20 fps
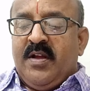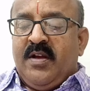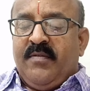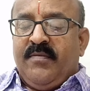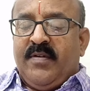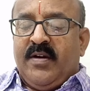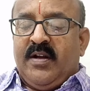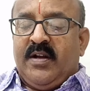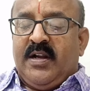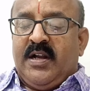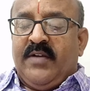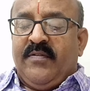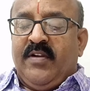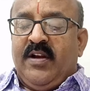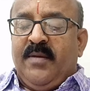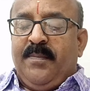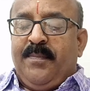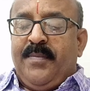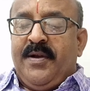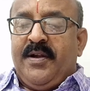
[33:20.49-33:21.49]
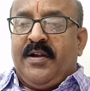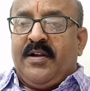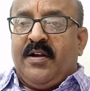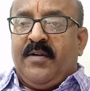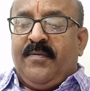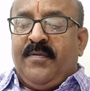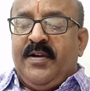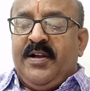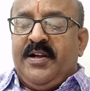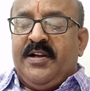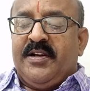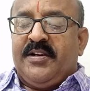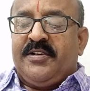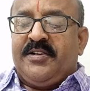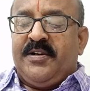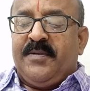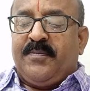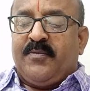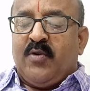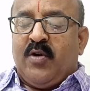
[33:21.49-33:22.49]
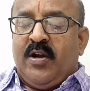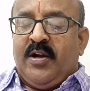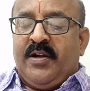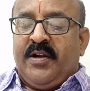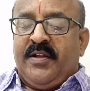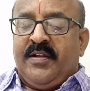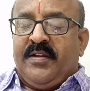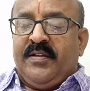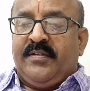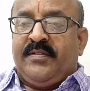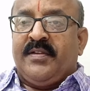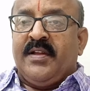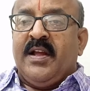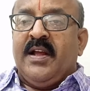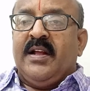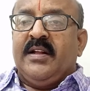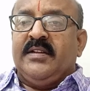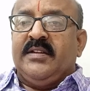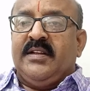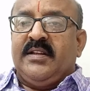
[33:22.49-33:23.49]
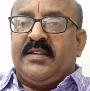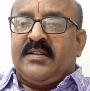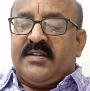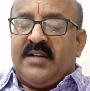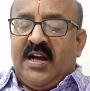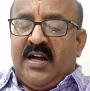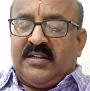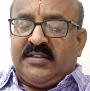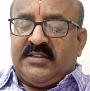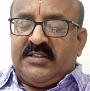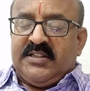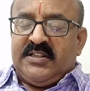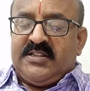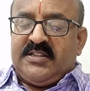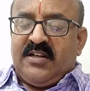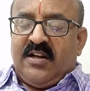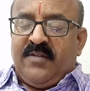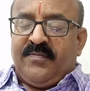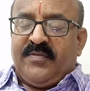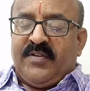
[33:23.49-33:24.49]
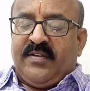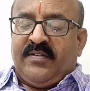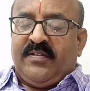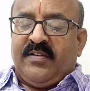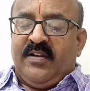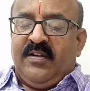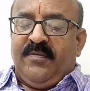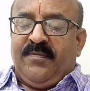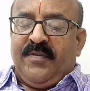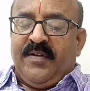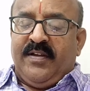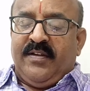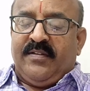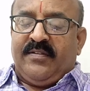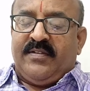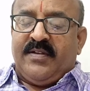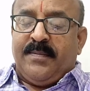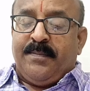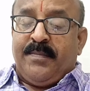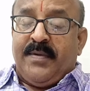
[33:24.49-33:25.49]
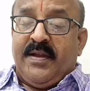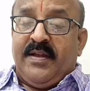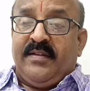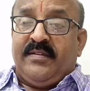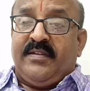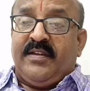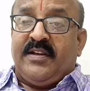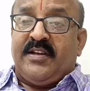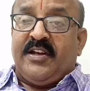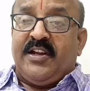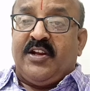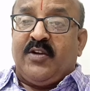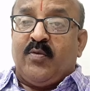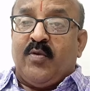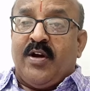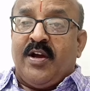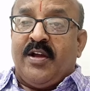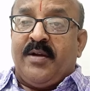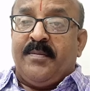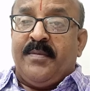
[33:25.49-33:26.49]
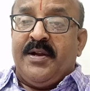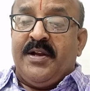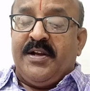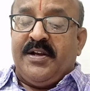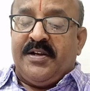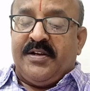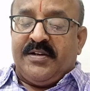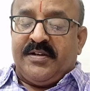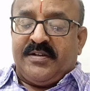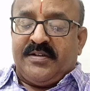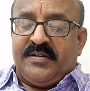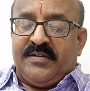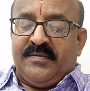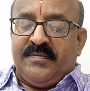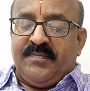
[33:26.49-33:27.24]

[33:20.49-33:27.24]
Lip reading: For development of leadership qualities, this conquest of the self is the basic requirement.